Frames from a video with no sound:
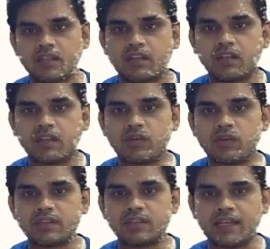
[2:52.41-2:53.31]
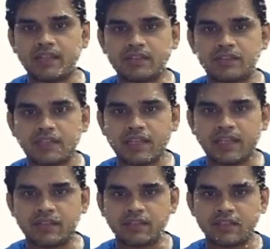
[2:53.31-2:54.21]
Now what is S?
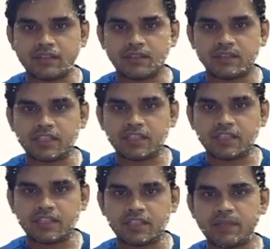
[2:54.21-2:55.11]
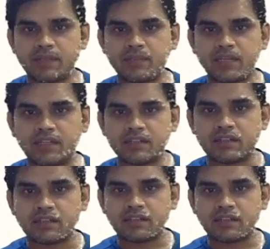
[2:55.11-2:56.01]
S is semi-perimeter.
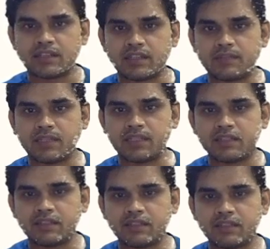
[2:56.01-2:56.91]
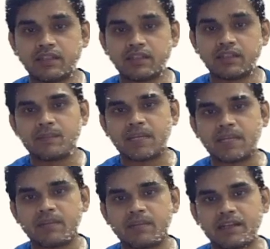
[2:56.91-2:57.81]
That means
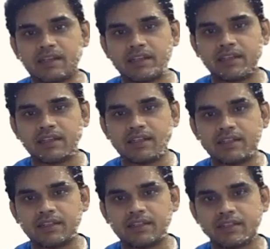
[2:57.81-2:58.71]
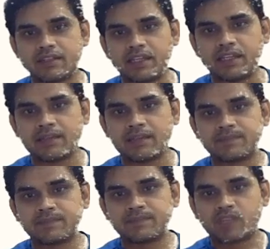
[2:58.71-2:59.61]
mathematically it is A
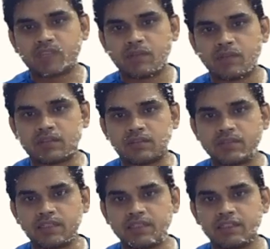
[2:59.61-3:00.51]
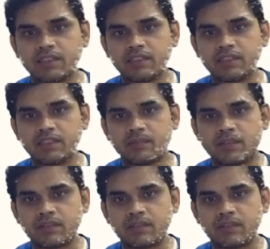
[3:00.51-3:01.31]
plus B plus